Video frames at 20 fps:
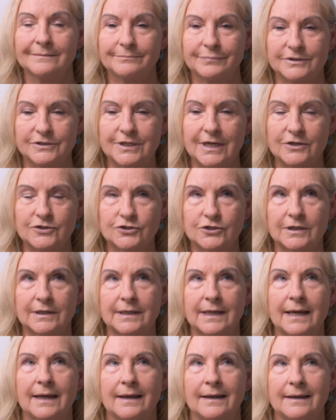
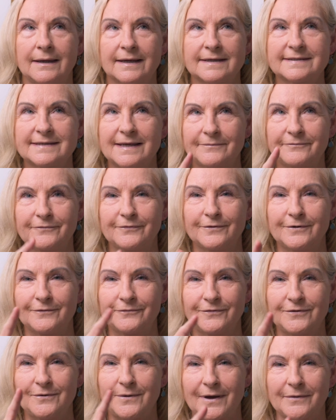potentially, except for a
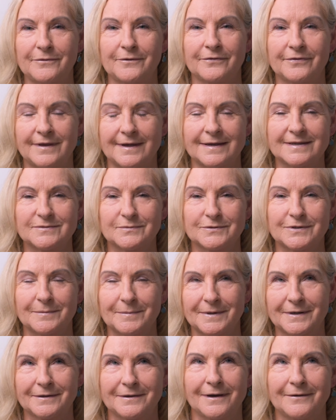few other things, which I'm
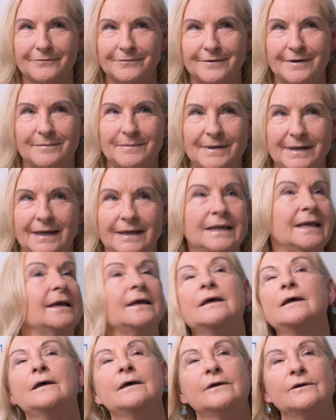going to cover in a minute,
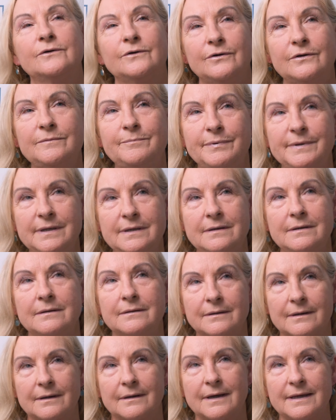could
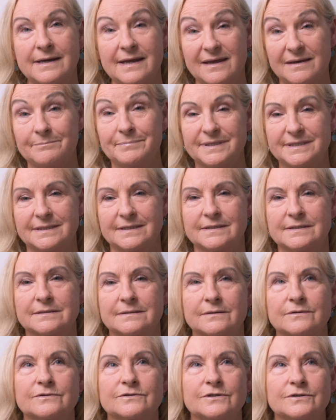be an
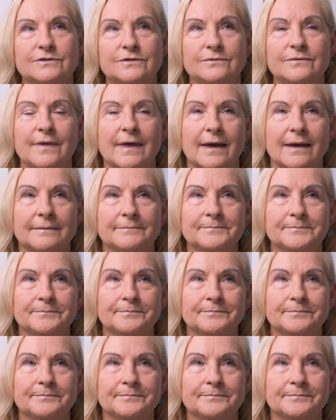impetus to do that.